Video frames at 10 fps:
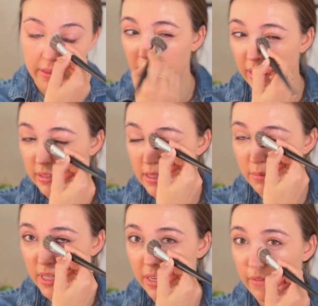It
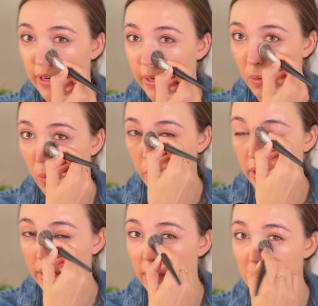seems like a very
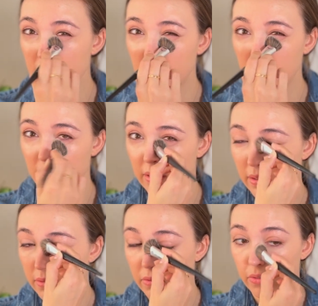oily
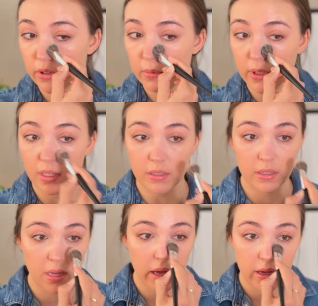formula,
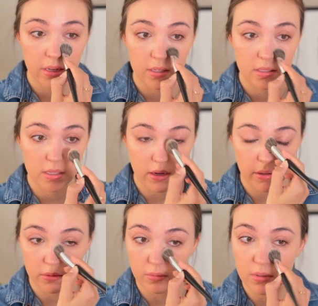
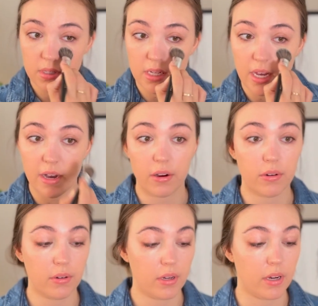so we'll see
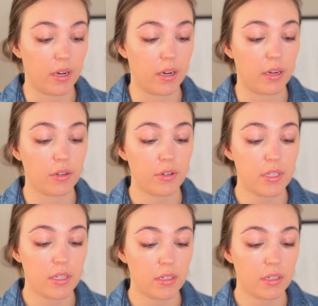how creasing